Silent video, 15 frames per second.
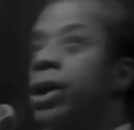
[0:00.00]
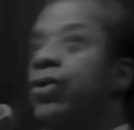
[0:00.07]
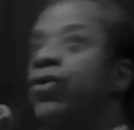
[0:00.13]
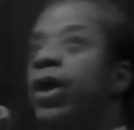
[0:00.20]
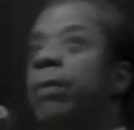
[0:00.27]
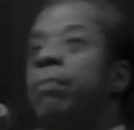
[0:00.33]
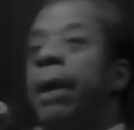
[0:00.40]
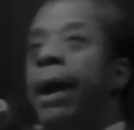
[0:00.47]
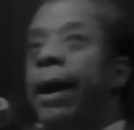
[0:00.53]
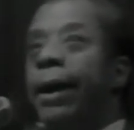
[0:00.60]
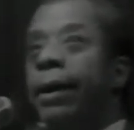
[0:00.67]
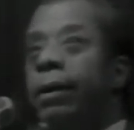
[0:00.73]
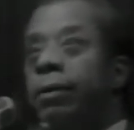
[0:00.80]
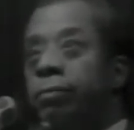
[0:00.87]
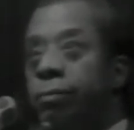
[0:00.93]
a trick
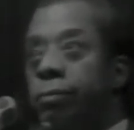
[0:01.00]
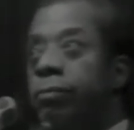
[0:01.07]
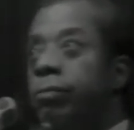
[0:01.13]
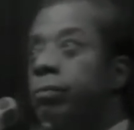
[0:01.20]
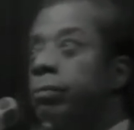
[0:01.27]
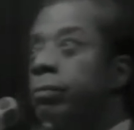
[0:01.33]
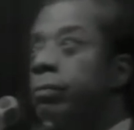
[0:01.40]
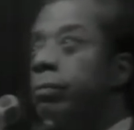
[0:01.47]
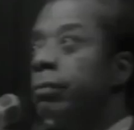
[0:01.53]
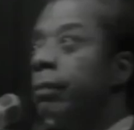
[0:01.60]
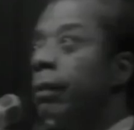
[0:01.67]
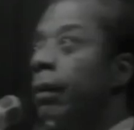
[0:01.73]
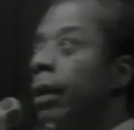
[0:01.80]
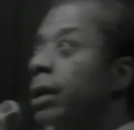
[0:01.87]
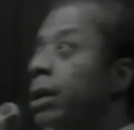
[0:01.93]
bag,
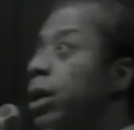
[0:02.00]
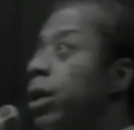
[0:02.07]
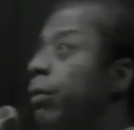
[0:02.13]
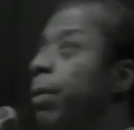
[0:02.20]
because they know